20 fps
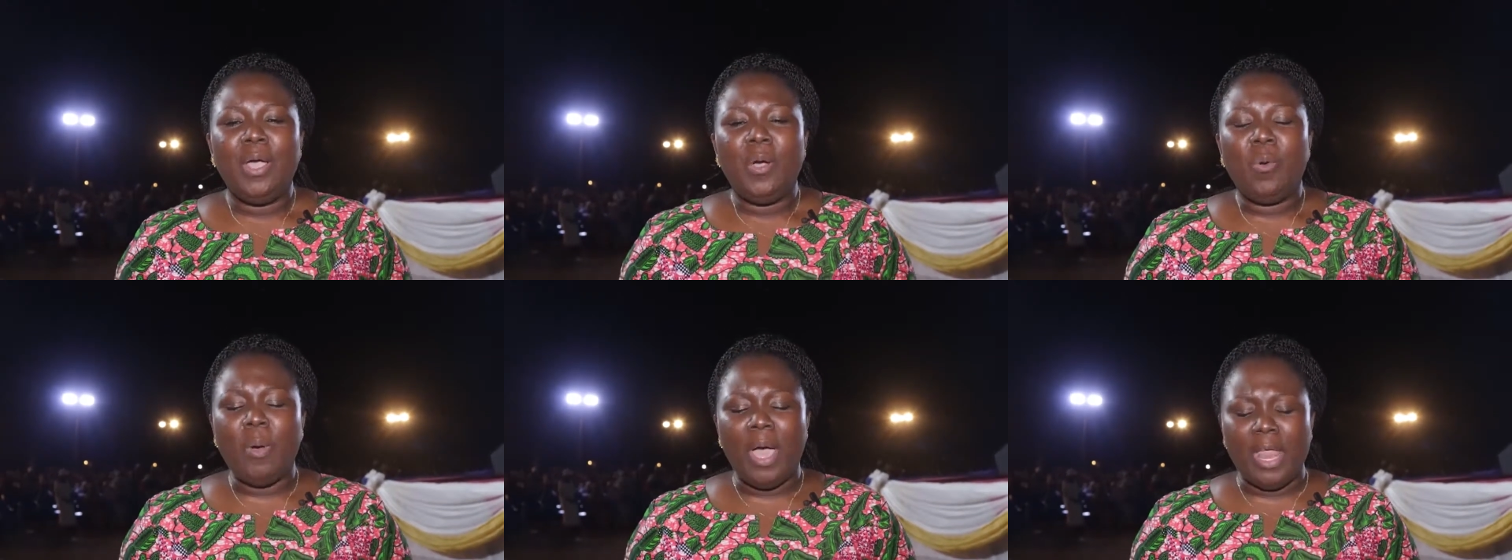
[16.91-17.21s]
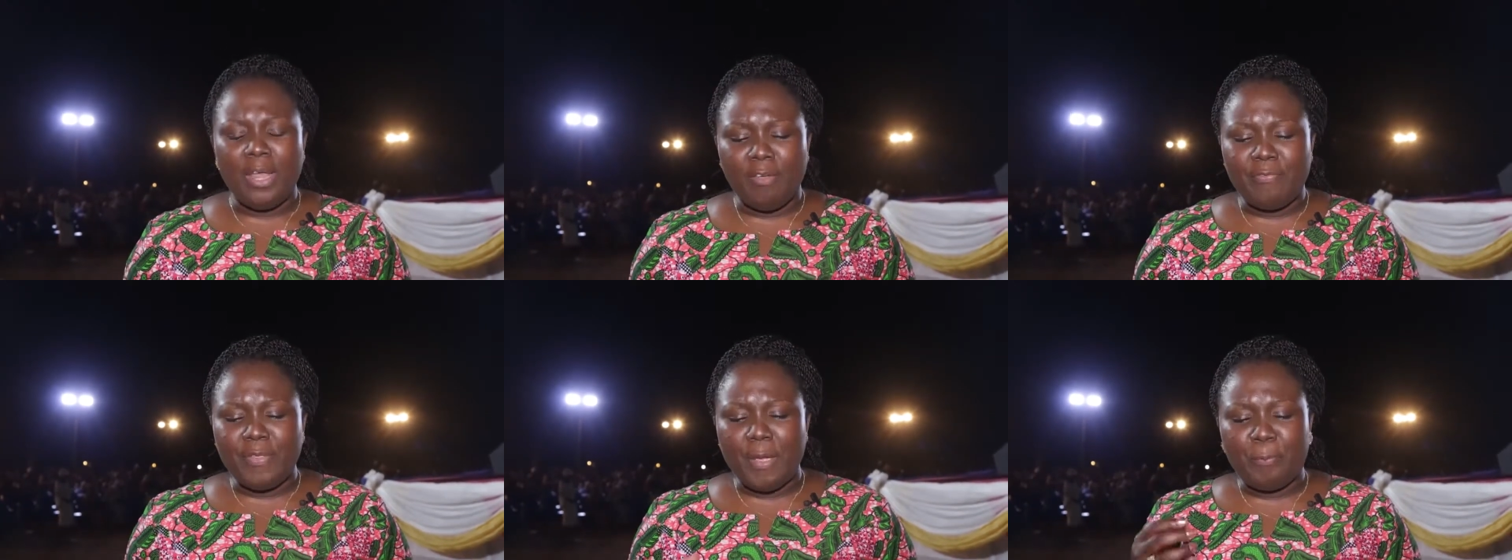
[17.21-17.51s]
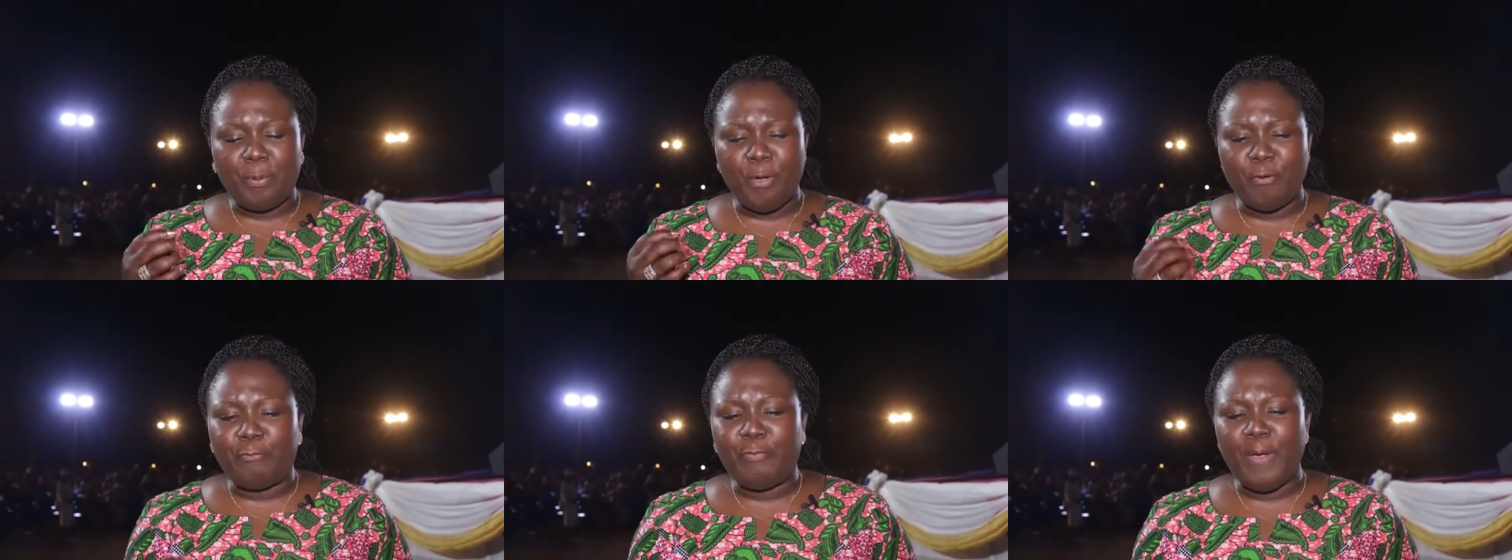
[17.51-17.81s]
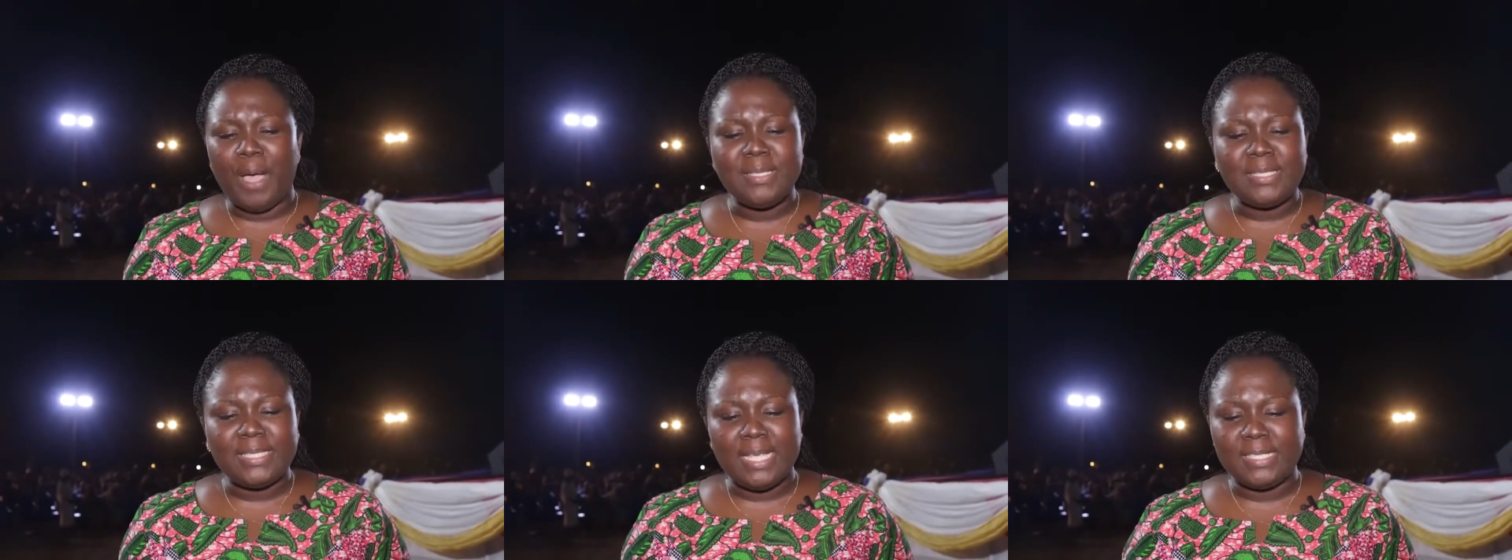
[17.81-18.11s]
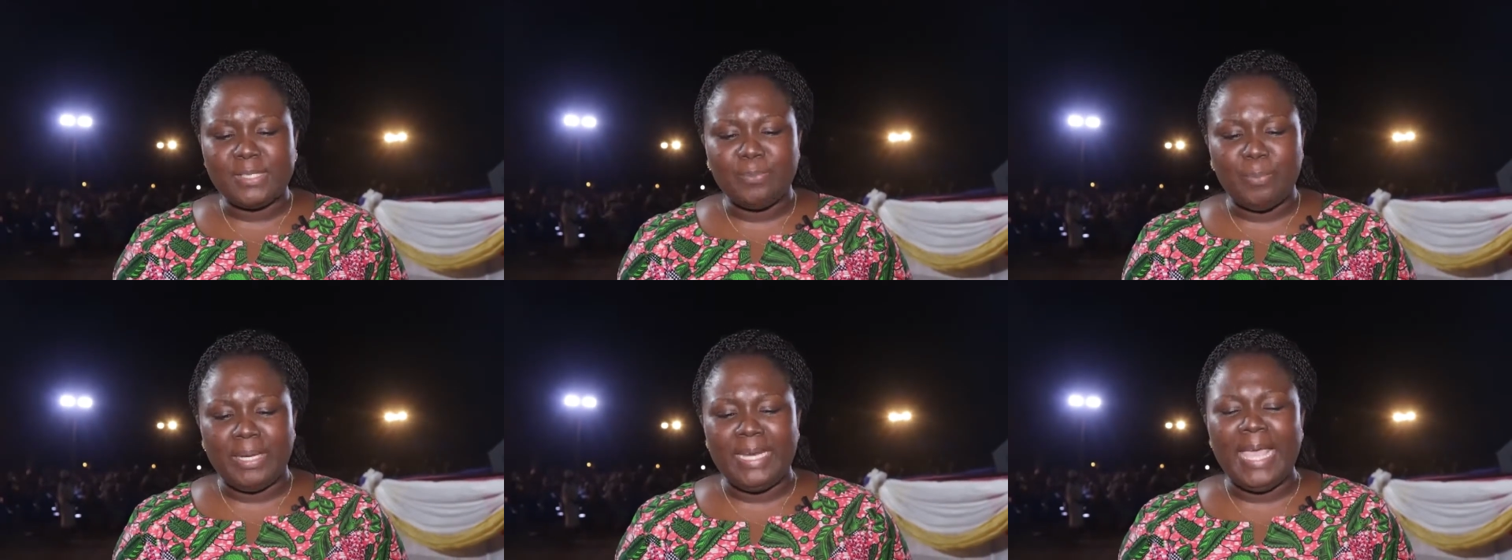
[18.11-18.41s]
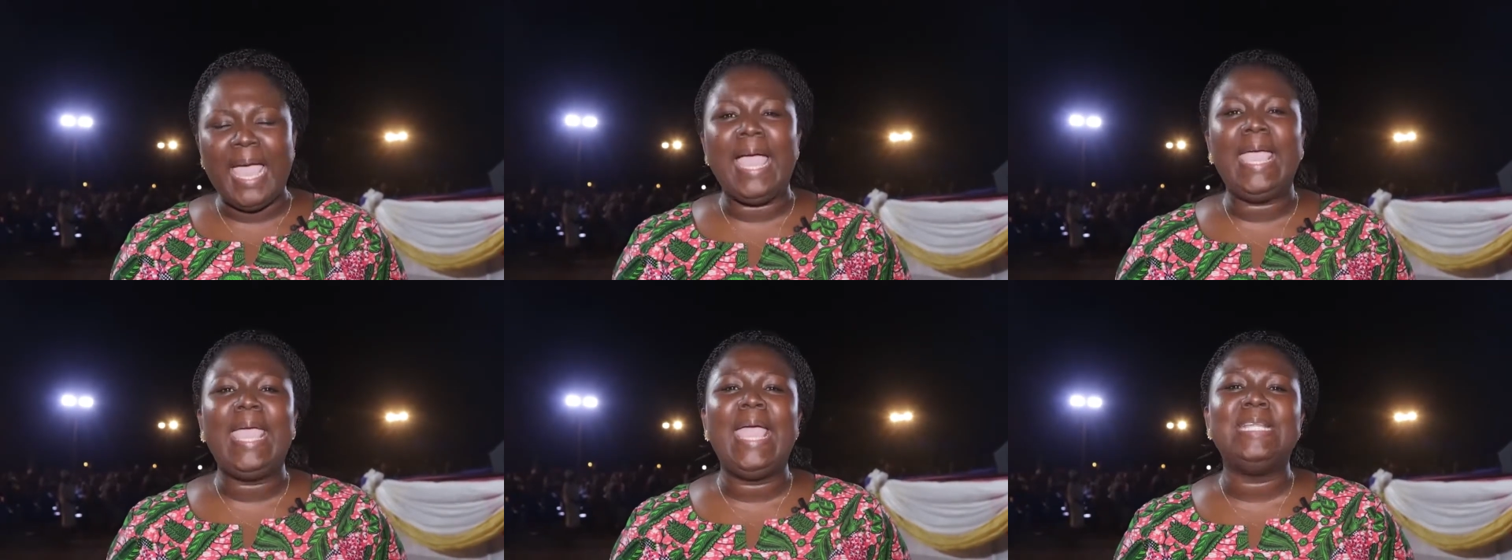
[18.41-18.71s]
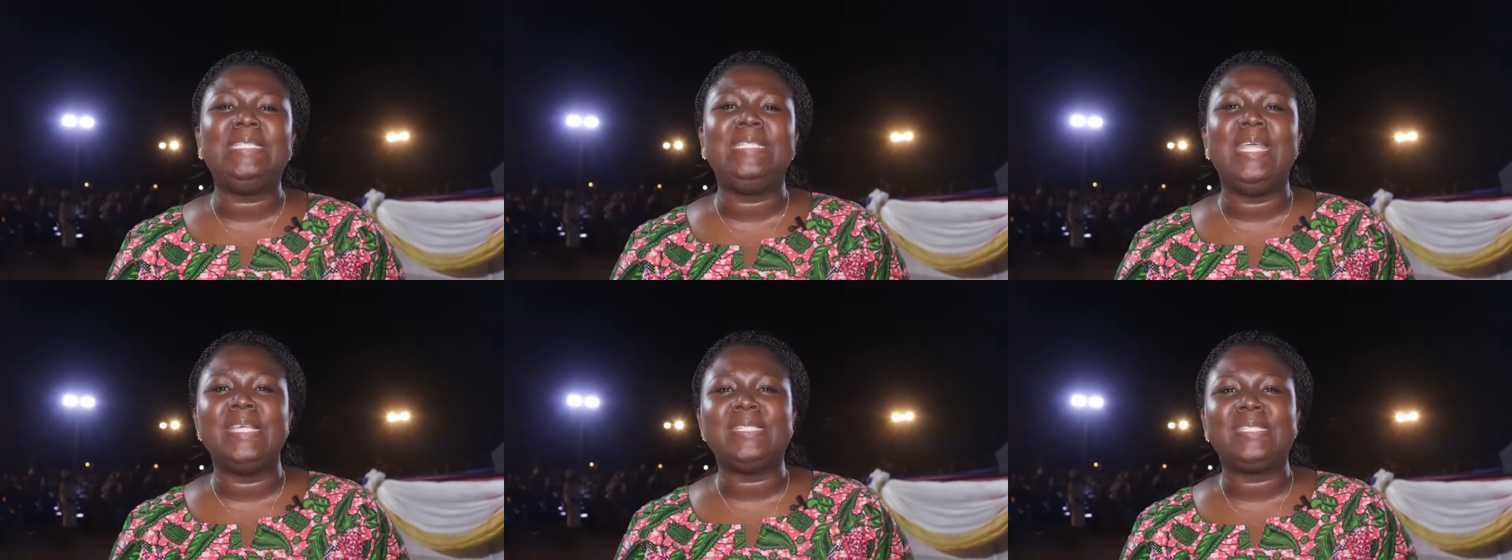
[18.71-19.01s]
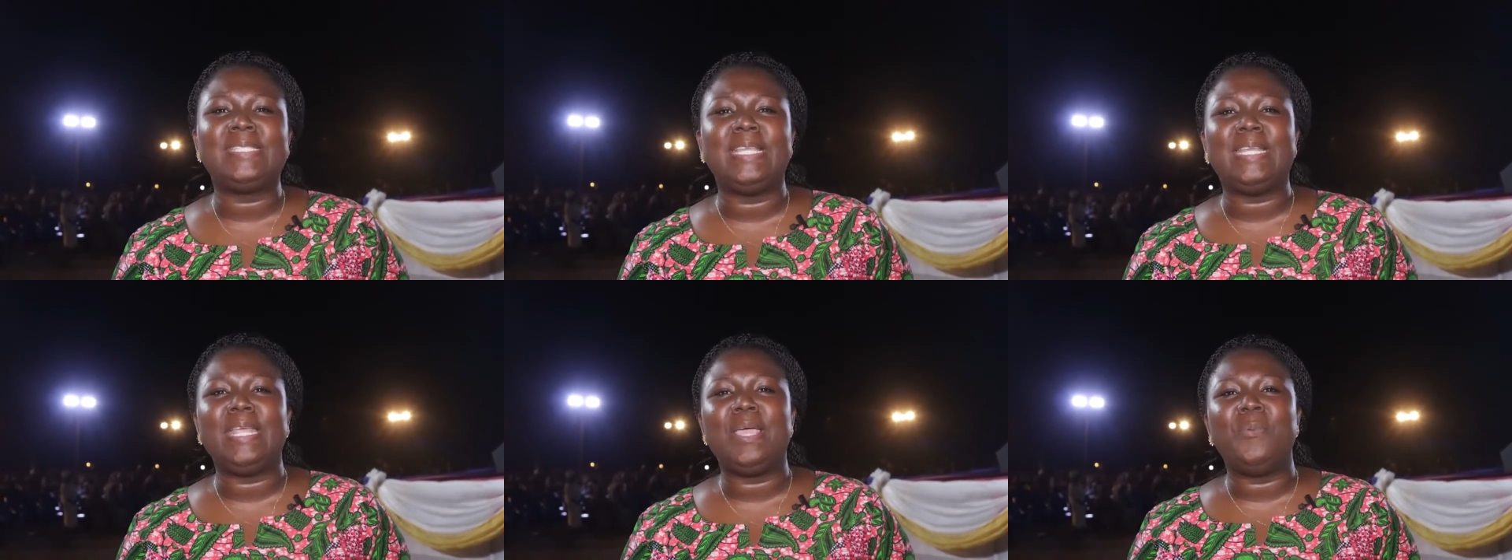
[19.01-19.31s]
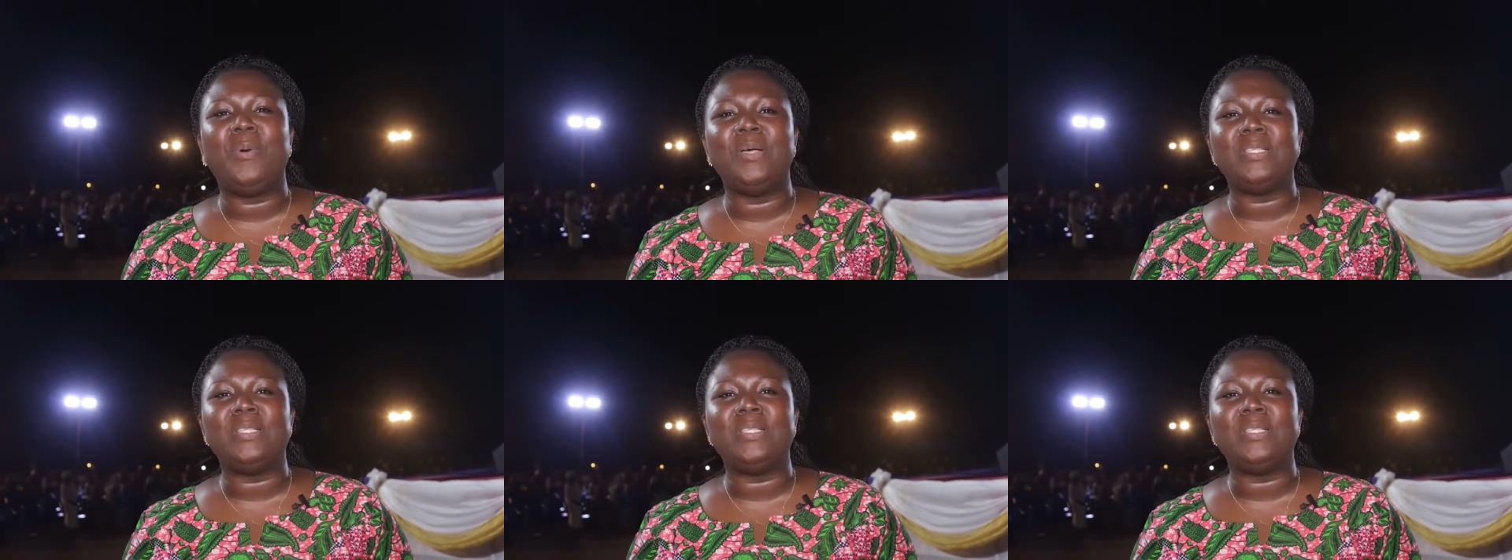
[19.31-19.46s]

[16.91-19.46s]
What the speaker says: One of the profound testimonies I heard yesterday